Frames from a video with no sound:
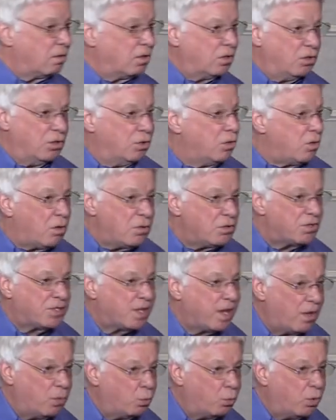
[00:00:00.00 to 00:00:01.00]
You don't
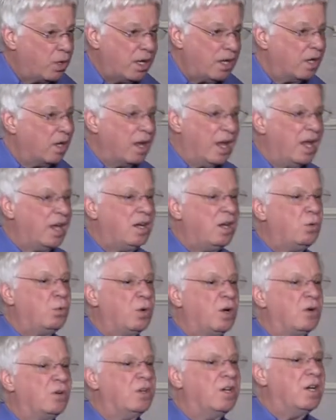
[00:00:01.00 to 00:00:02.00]
say we
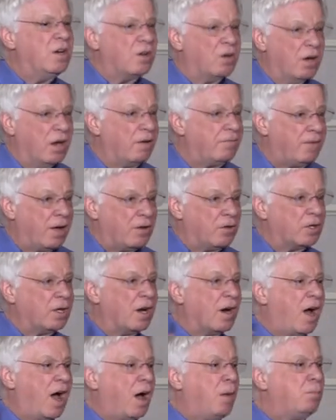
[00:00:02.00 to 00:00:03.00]
anywhere near enough. I don't
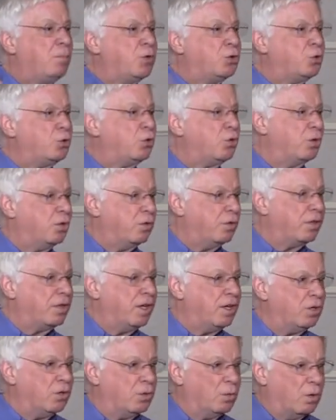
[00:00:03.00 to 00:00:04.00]
care how mature you
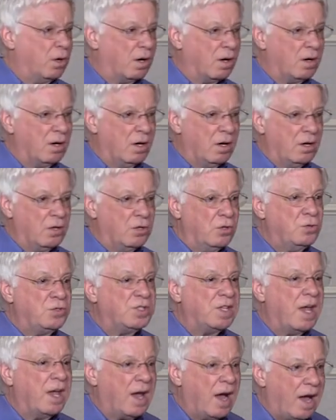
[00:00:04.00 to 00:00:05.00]
think you are. You
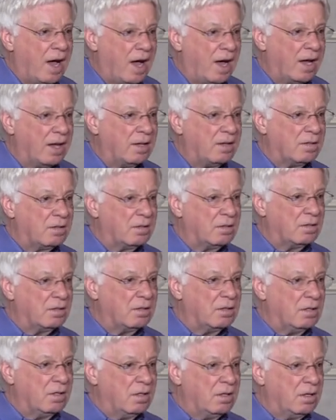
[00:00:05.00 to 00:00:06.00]
say I.
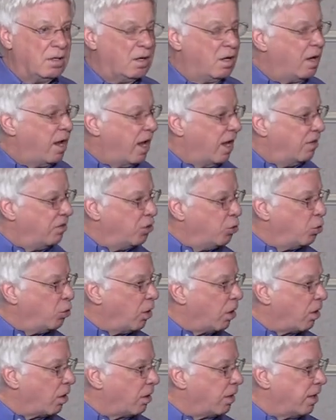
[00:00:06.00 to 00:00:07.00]
And you
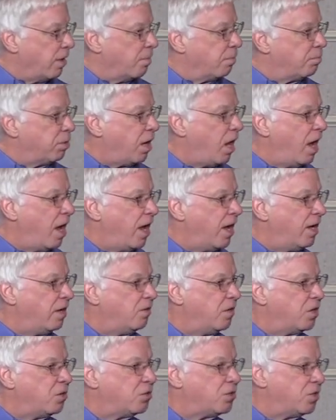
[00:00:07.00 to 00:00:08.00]
are implying
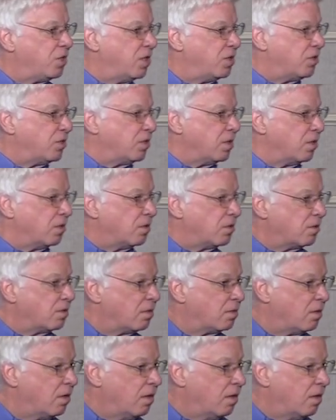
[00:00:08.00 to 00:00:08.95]
there's distance.